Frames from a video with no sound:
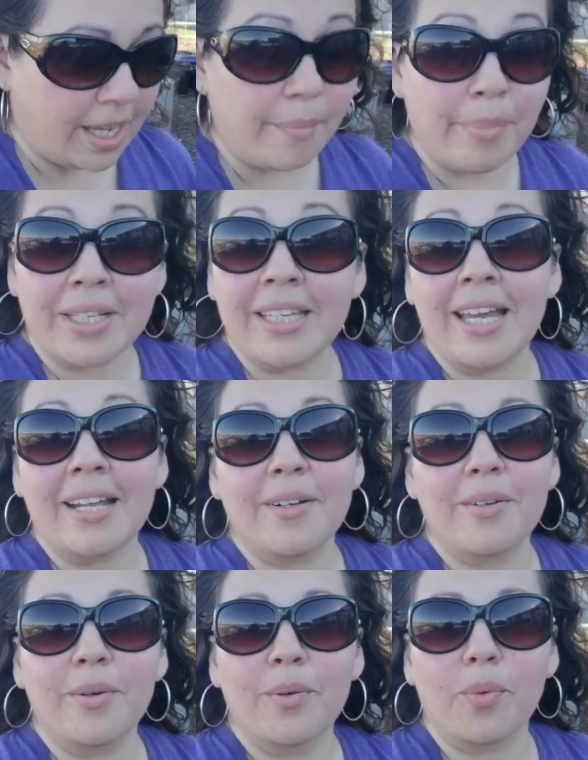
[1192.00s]
But yet
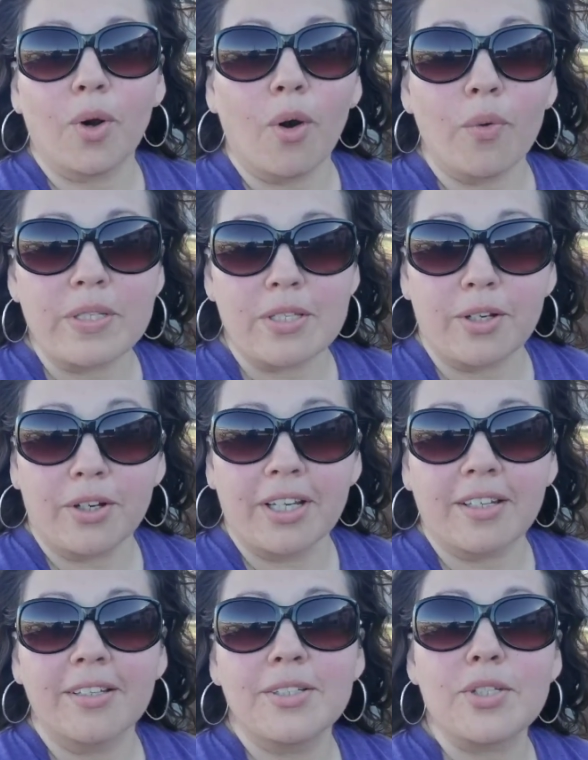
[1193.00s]
we're always
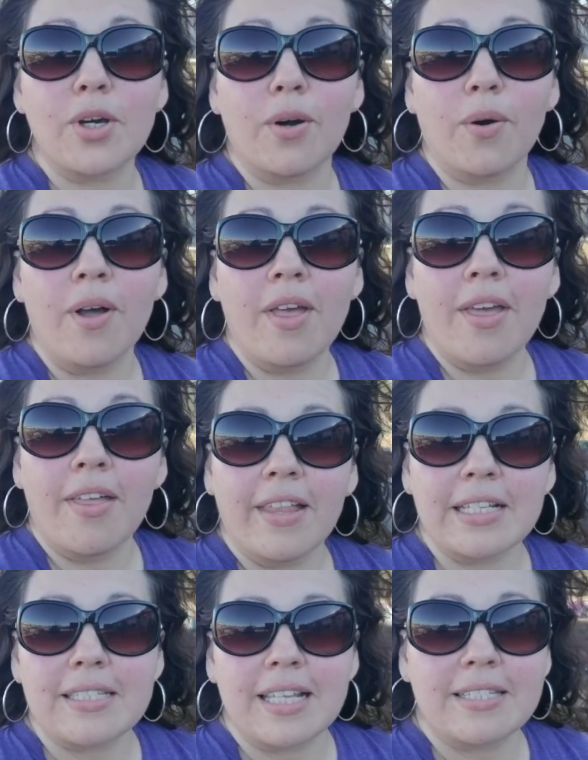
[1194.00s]
learning. So
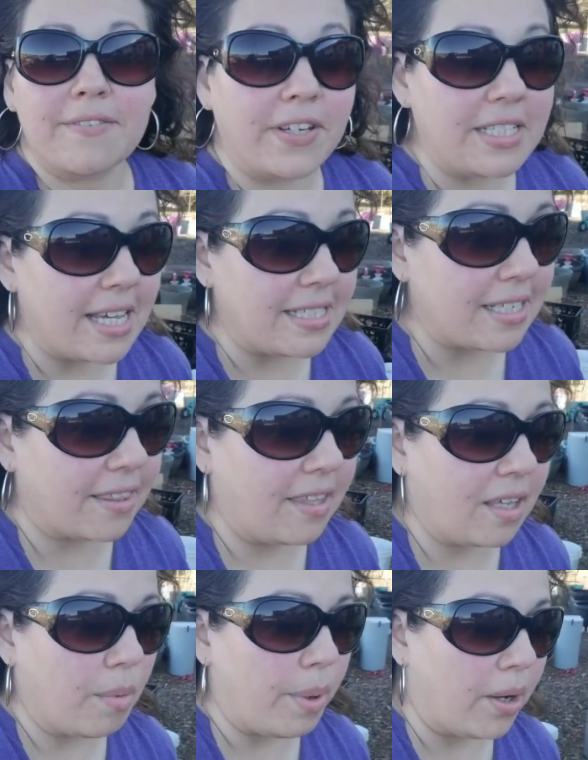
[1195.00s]
that's the fantastic
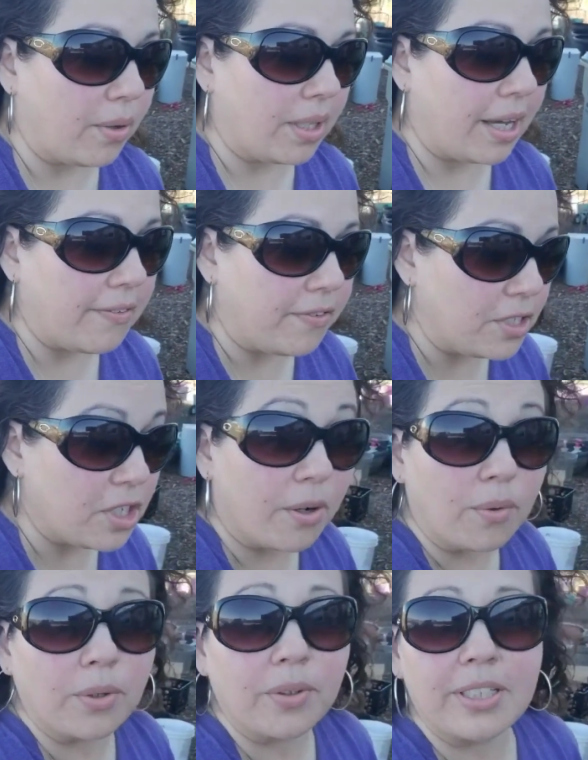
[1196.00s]
thing about life in
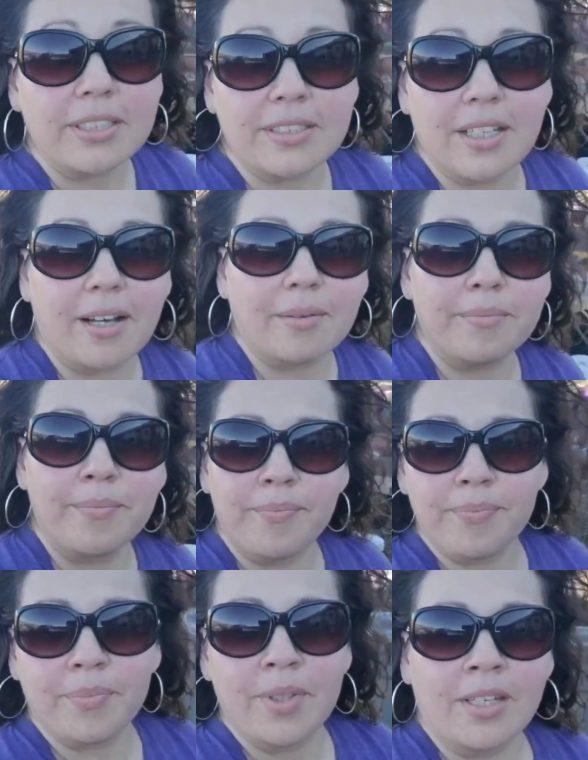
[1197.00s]
general is
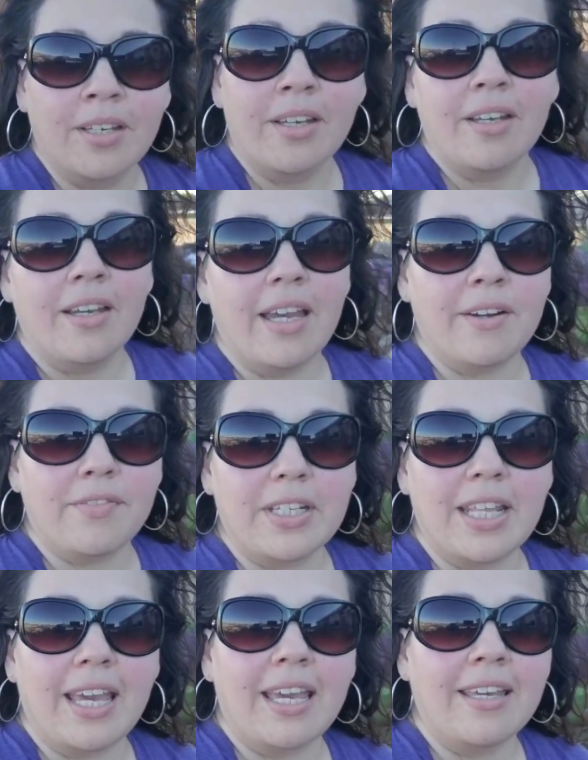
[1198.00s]
every
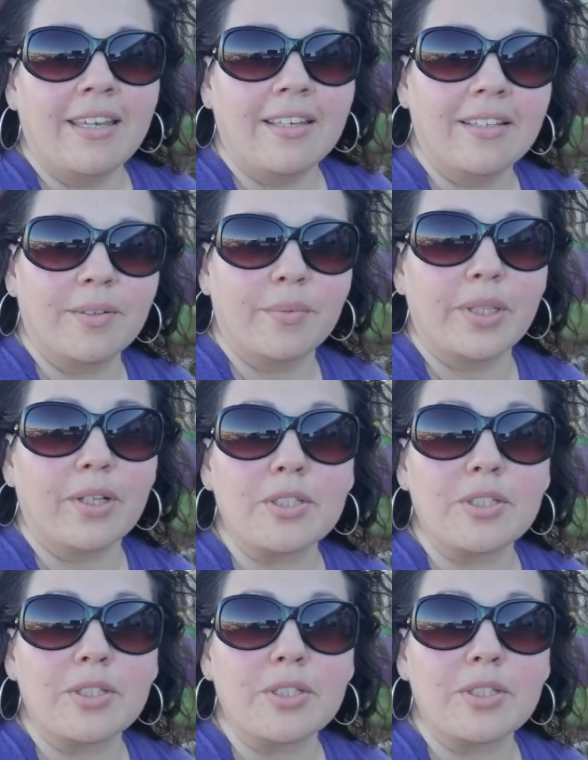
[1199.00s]
day we learn